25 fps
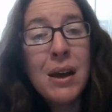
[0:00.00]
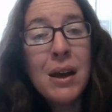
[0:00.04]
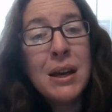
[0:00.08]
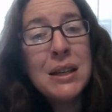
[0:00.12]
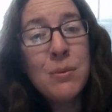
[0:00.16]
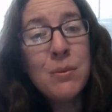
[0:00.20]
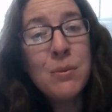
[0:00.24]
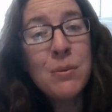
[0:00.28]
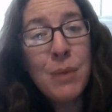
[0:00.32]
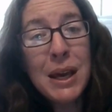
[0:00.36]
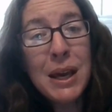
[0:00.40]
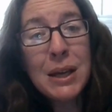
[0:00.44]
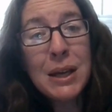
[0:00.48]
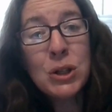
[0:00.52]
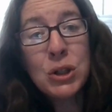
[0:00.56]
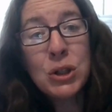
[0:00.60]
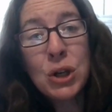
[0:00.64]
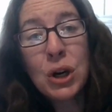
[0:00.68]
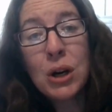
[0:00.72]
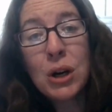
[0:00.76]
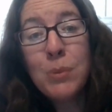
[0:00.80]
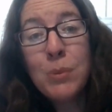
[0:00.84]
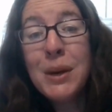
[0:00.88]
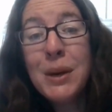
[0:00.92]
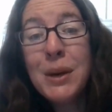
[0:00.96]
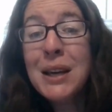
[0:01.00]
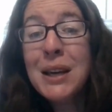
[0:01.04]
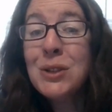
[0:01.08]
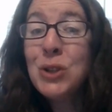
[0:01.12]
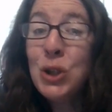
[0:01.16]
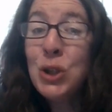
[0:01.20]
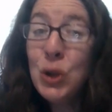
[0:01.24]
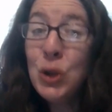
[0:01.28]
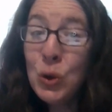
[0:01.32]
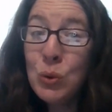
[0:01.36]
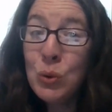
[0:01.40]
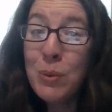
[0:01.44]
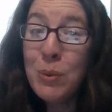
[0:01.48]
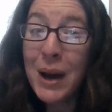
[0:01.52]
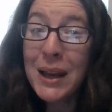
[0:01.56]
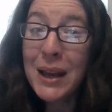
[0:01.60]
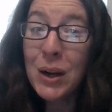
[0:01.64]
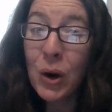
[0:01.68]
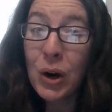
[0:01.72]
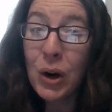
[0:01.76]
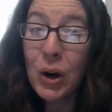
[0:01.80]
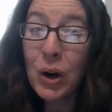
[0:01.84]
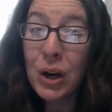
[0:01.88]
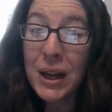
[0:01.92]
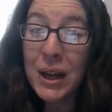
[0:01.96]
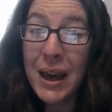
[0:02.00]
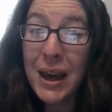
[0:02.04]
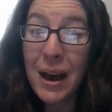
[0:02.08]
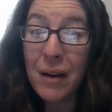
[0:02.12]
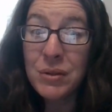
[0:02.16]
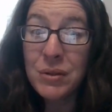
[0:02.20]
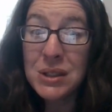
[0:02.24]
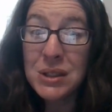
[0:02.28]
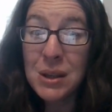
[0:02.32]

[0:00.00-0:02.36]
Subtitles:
to make sure, because you might already have